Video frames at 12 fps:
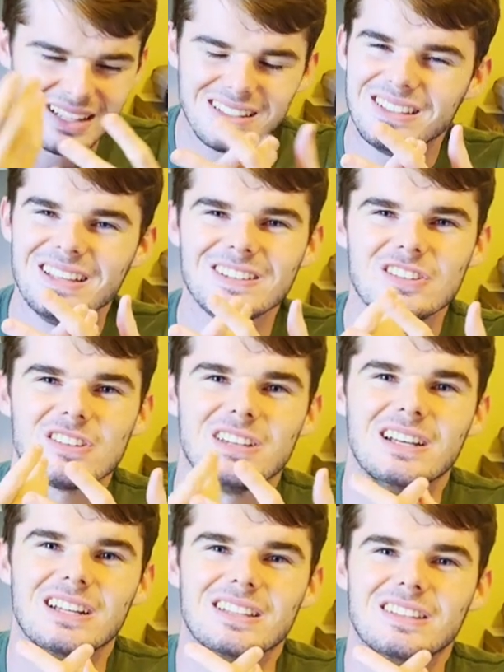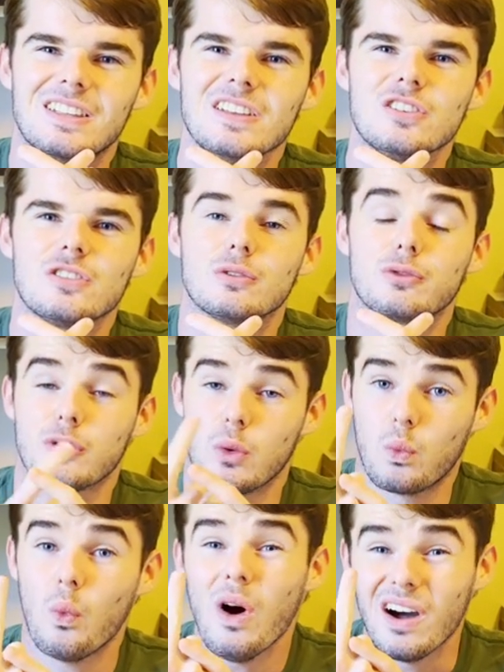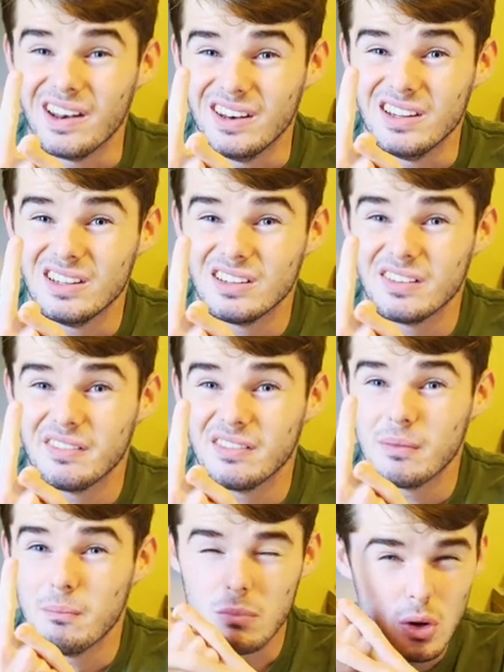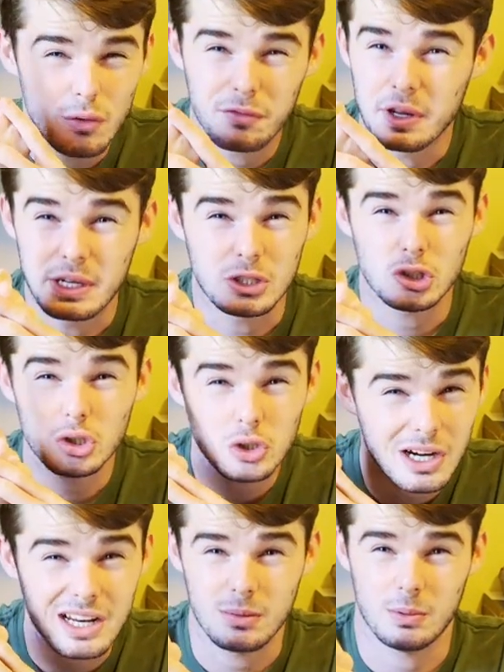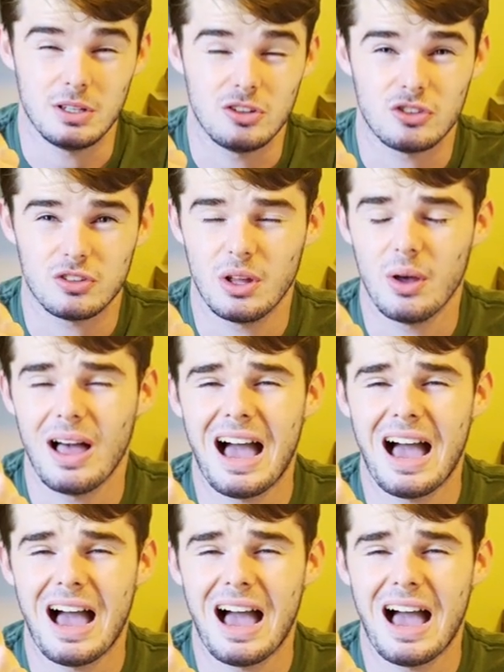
this, this for one, moved incredibly slow.